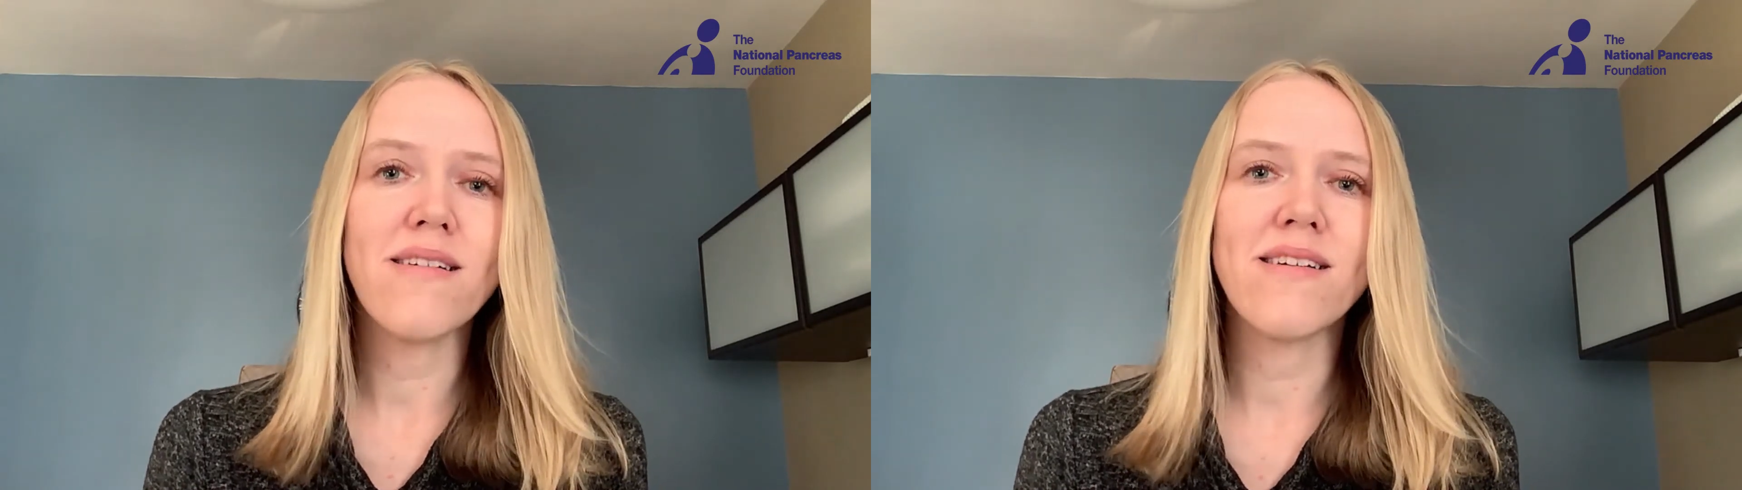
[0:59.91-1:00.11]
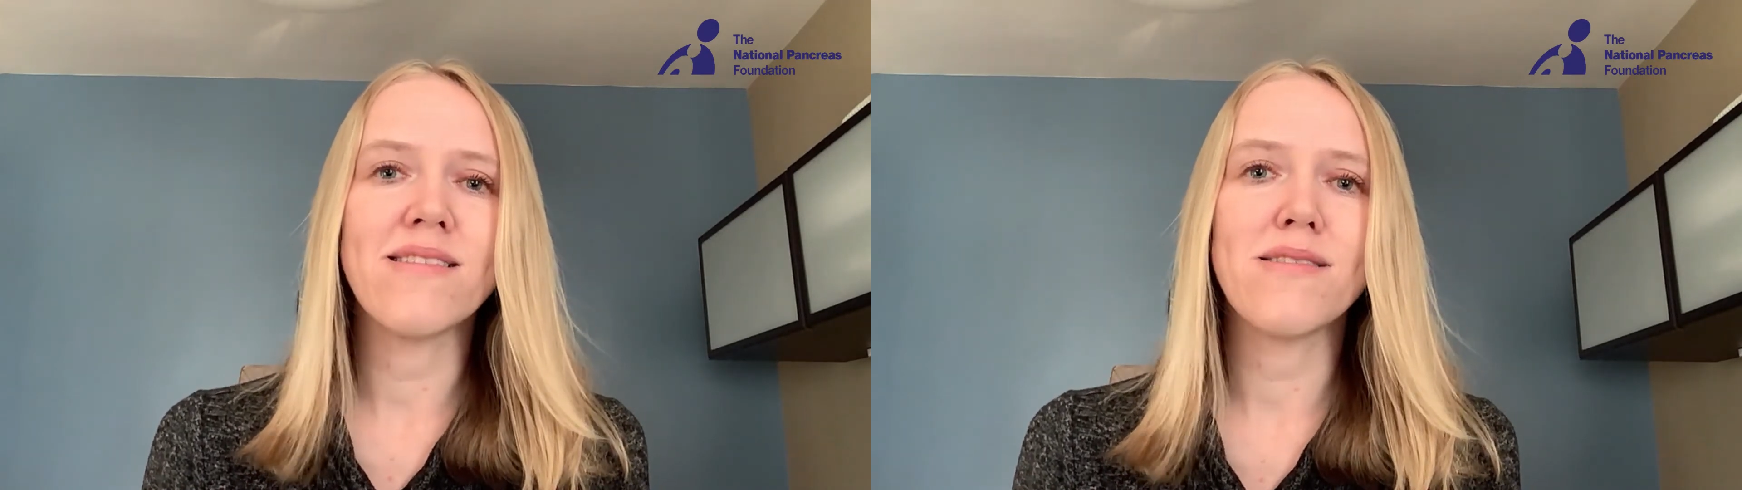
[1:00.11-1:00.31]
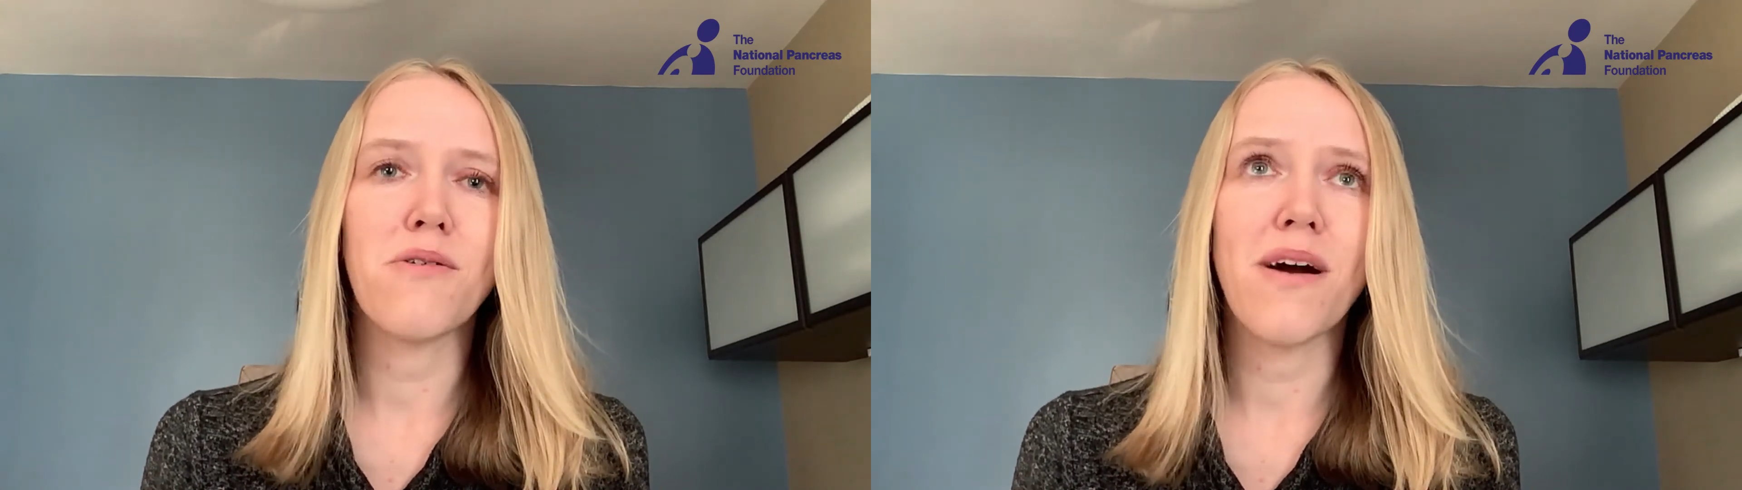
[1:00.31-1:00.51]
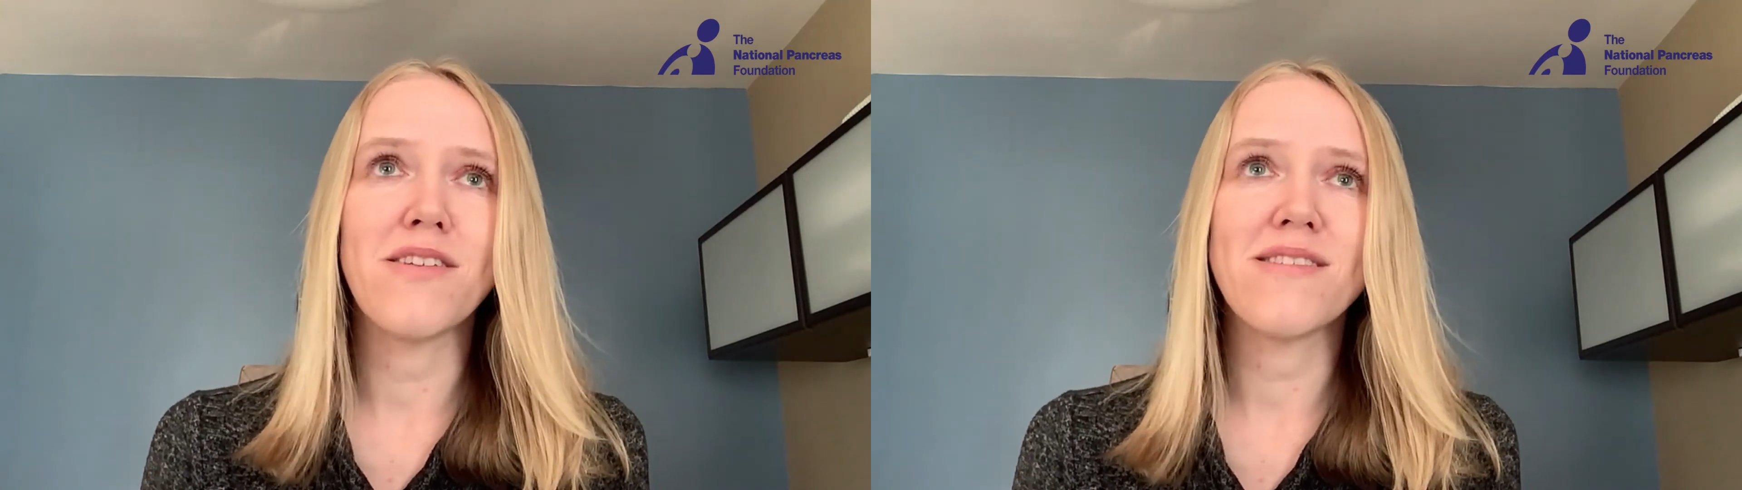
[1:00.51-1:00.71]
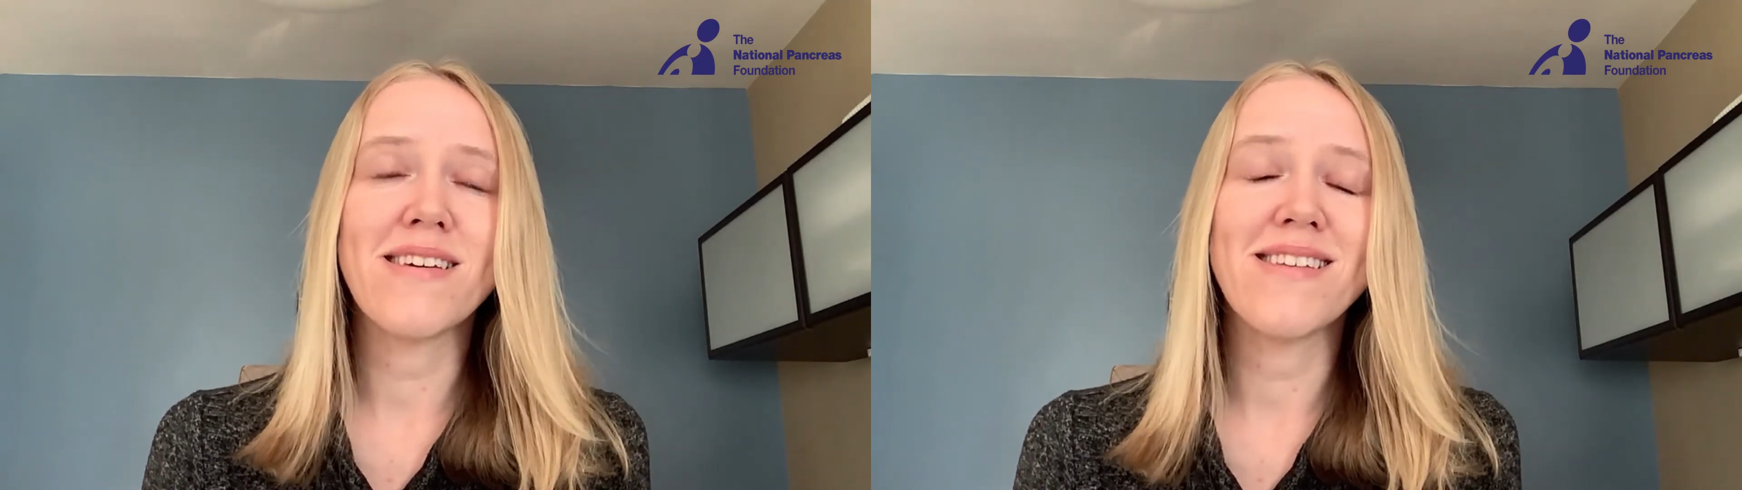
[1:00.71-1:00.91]
and so I
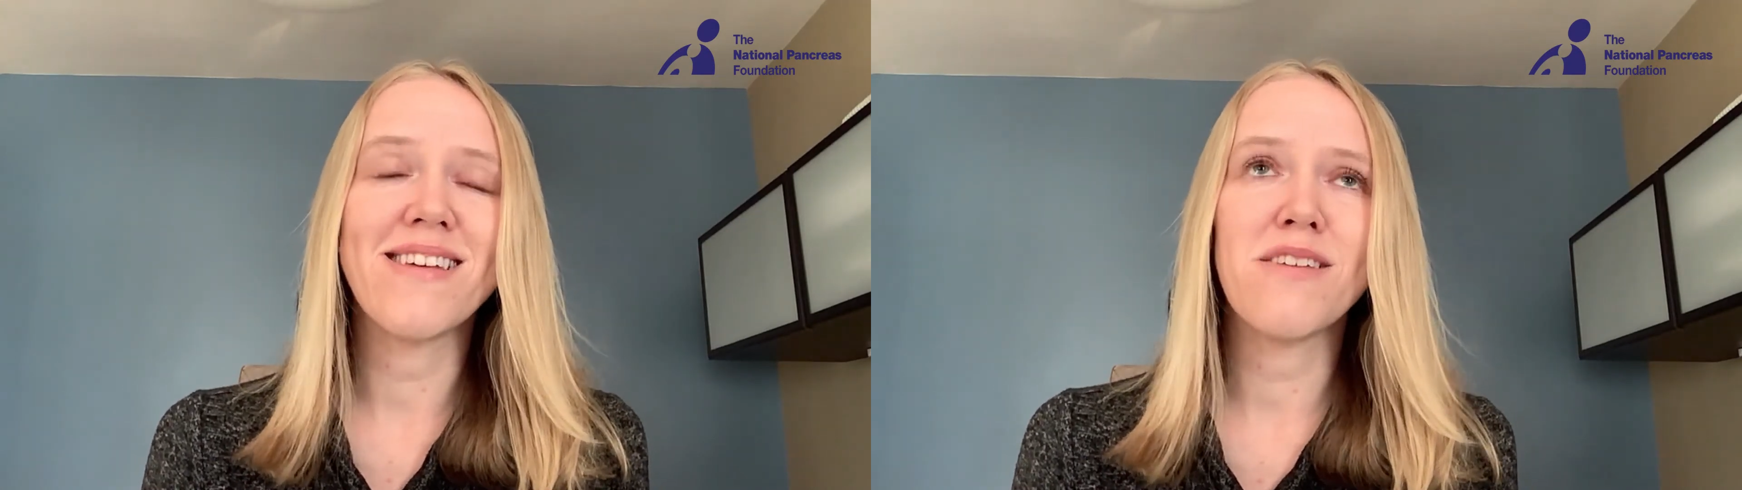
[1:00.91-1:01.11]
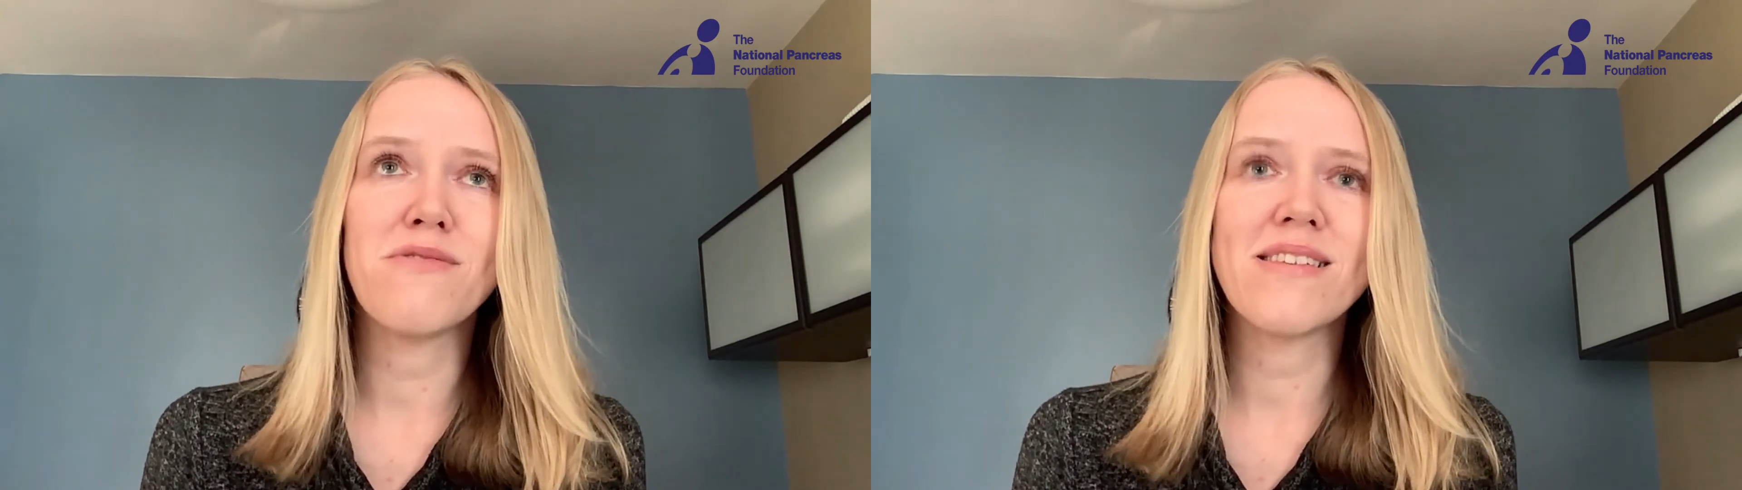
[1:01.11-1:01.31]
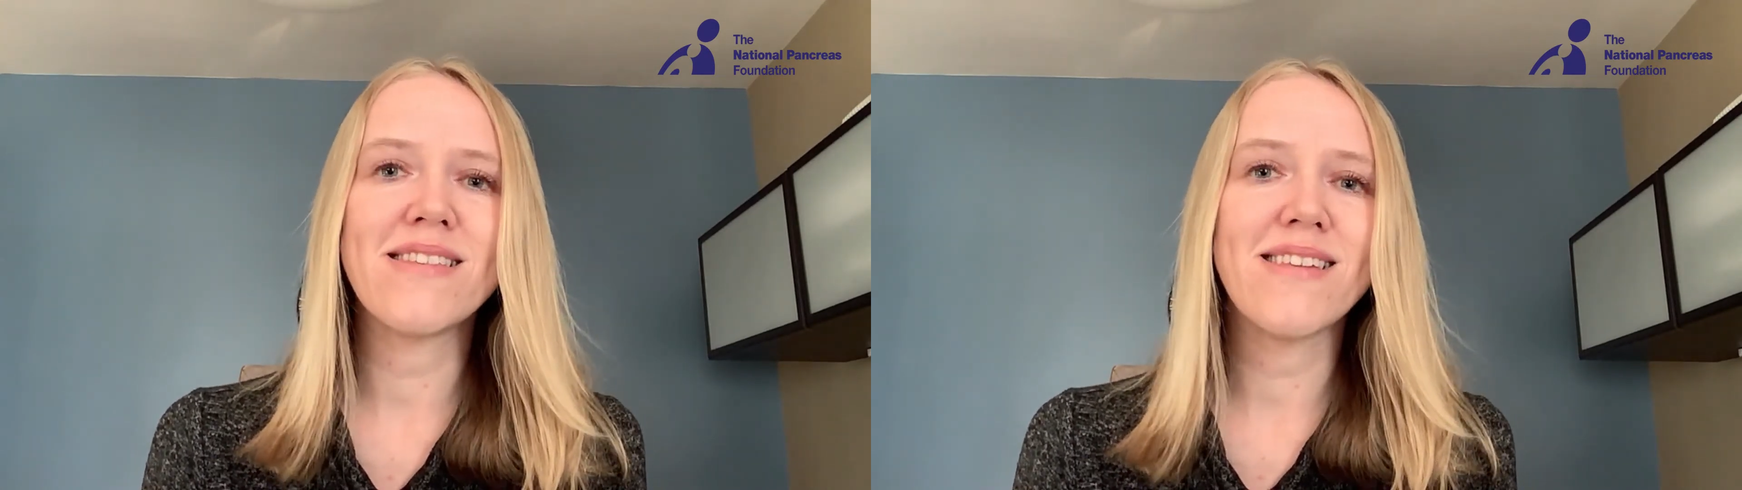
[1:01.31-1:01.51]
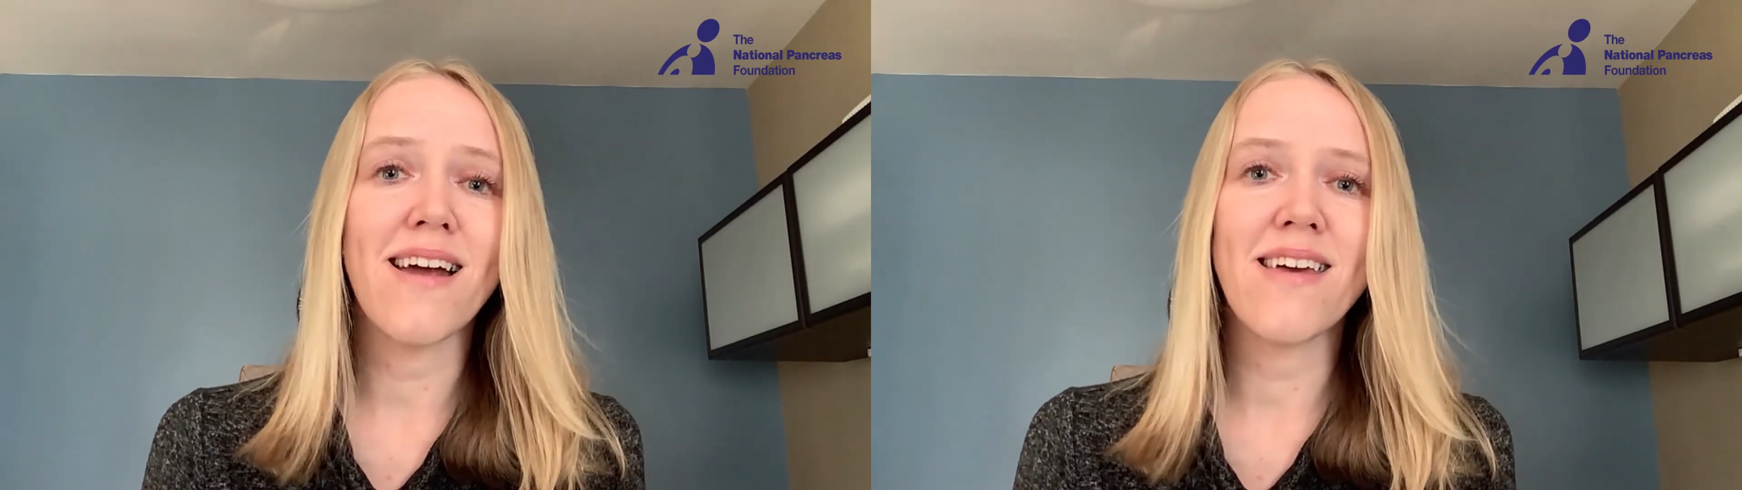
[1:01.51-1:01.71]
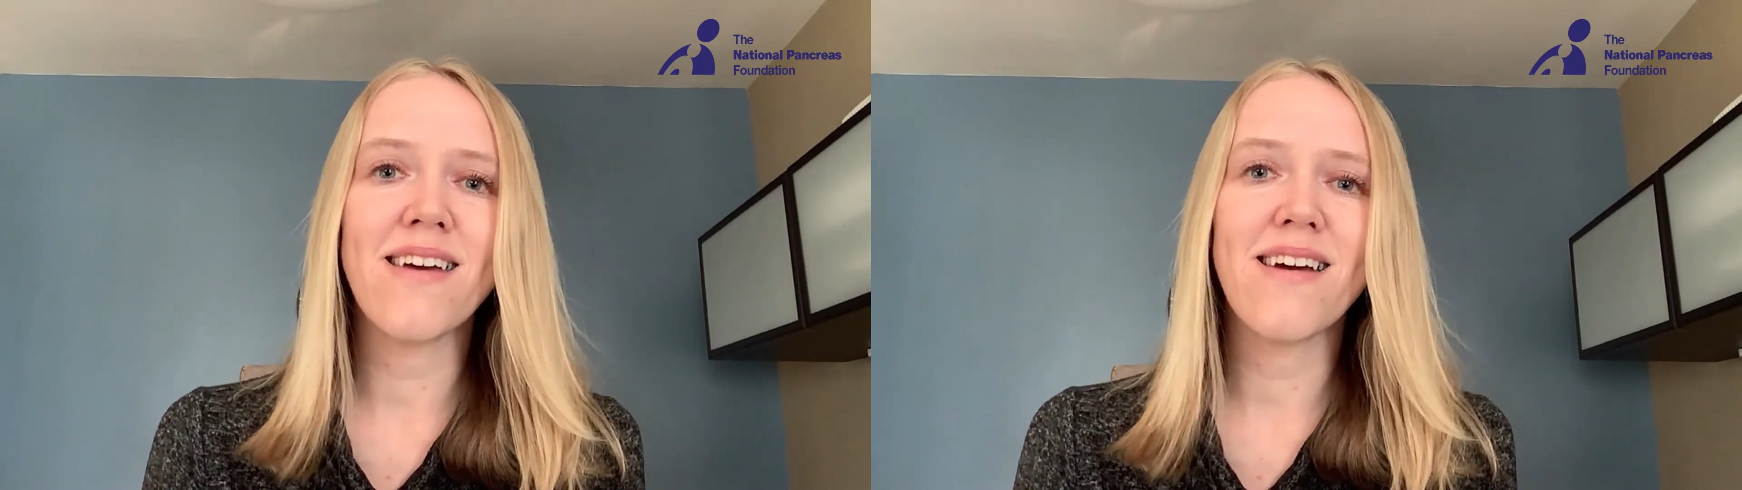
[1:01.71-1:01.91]
just continued to
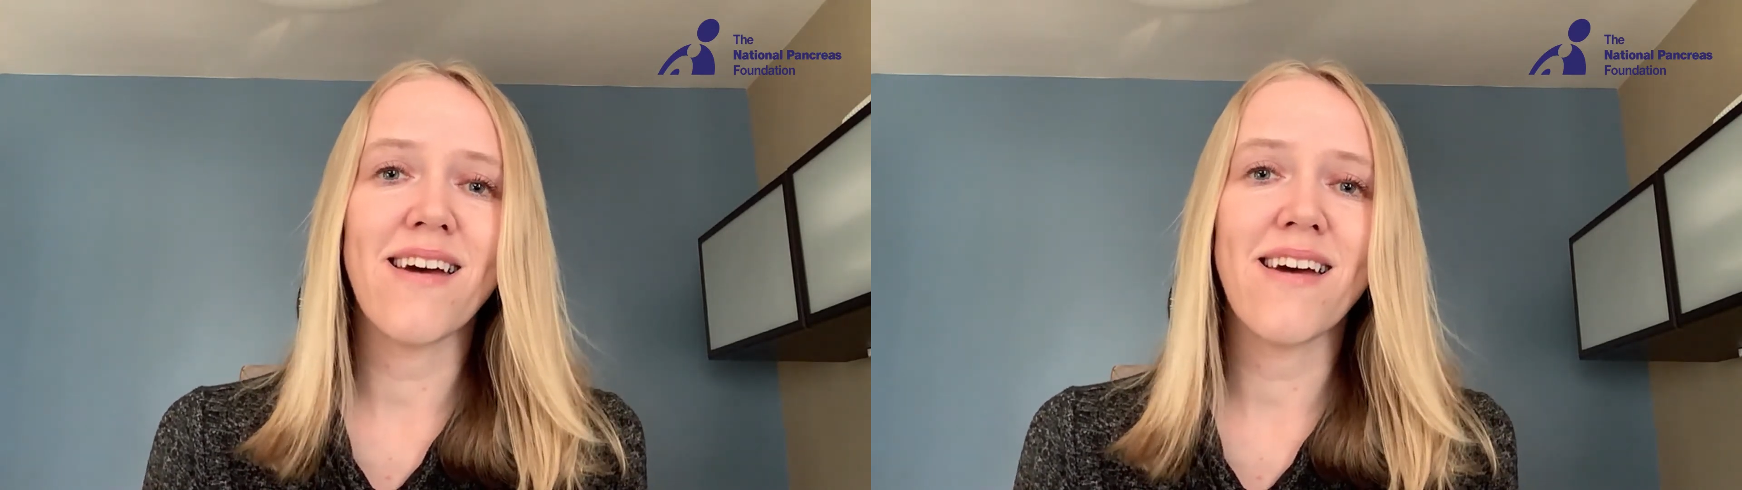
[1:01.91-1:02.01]
study